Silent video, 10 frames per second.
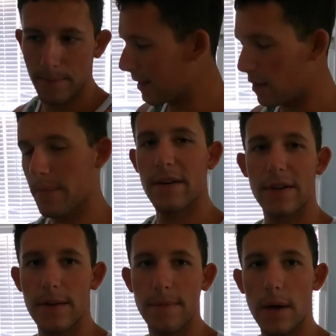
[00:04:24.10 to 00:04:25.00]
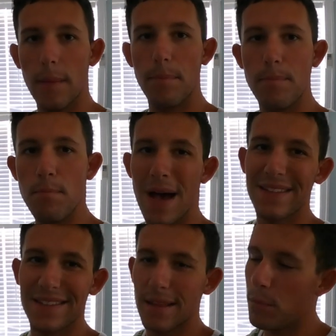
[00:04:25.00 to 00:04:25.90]
We had a little bit of a, a,
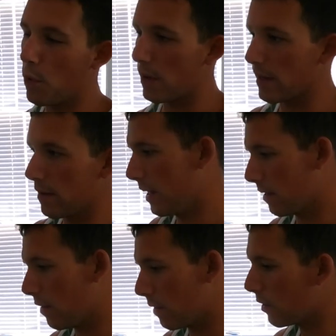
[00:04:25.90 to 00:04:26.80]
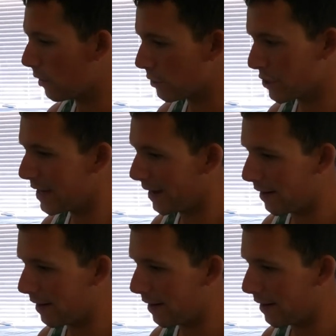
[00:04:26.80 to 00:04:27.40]
mess in the morning. We had to go to urgent